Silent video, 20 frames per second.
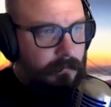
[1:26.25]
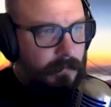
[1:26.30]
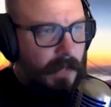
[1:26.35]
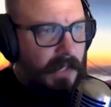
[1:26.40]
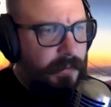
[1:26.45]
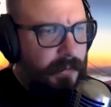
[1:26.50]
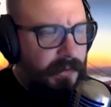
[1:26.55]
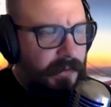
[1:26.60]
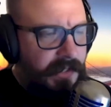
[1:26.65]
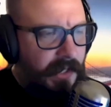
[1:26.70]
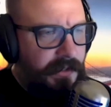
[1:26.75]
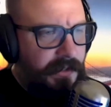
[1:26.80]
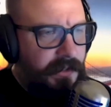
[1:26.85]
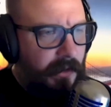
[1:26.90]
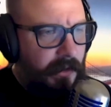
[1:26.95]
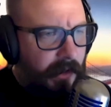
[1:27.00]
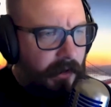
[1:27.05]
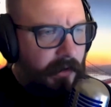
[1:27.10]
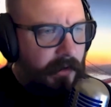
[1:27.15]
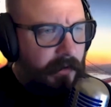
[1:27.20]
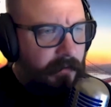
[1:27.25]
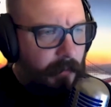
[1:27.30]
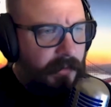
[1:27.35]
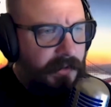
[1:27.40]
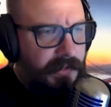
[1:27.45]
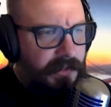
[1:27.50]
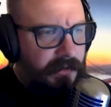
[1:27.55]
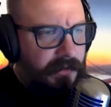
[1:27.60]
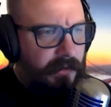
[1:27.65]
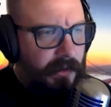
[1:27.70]
It's a potential area of
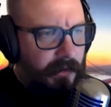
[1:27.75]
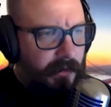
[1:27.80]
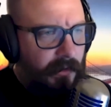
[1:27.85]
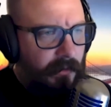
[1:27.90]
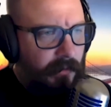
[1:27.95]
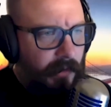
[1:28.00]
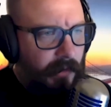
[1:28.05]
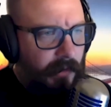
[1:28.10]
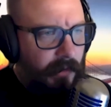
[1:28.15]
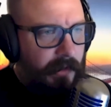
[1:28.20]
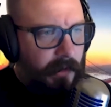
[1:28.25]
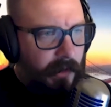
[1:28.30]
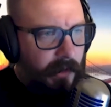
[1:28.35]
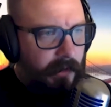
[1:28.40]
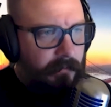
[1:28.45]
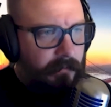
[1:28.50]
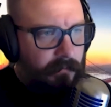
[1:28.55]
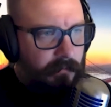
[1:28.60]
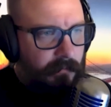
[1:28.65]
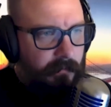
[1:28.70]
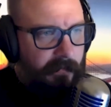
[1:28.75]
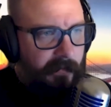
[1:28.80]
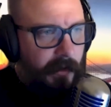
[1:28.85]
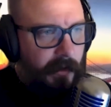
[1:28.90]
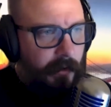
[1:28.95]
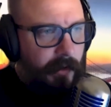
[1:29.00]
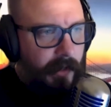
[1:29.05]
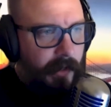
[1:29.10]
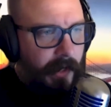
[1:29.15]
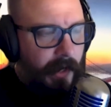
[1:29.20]
opportunity, though, right? Like
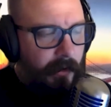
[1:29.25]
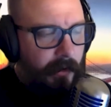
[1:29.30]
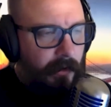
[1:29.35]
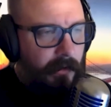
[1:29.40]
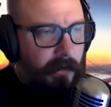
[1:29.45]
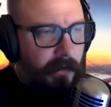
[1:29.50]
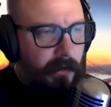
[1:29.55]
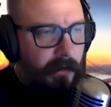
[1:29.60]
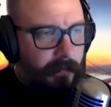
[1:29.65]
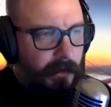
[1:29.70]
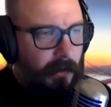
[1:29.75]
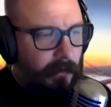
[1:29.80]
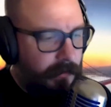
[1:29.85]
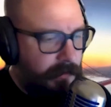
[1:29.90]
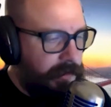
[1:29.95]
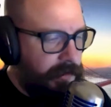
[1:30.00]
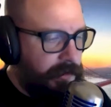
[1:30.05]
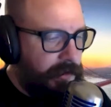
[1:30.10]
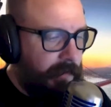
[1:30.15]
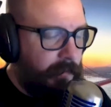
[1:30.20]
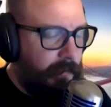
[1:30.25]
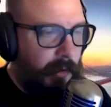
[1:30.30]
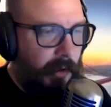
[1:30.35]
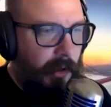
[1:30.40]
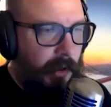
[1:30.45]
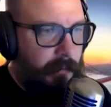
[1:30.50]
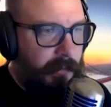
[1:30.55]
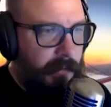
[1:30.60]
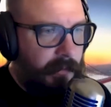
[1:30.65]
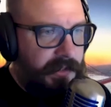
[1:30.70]
figuring out if a color is
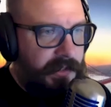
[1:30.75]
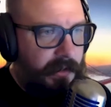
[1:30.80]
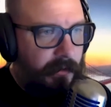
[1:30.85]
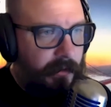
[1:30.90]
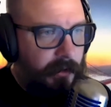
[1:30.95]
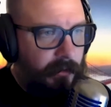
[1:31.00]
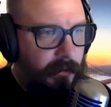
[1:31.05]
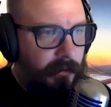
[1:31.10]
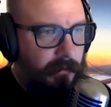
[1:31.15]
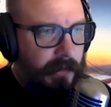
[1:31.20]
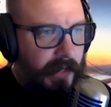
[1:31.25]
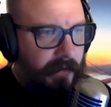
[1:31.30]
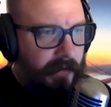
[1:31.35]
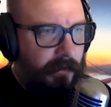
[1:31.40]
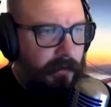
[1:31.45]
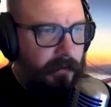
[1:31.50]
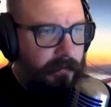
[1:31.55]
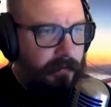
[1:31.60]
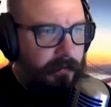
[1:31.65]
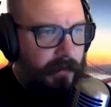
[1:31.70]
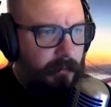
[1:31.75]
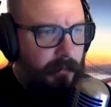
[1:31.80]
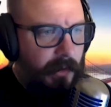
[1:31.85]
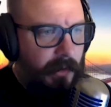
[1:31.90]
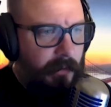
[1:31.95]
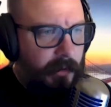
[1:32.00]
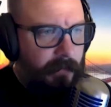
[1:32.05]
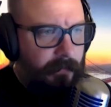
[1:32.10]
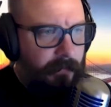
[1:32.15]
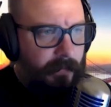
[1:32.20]
achievable on a material after the fact,
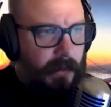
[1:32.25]
maybe?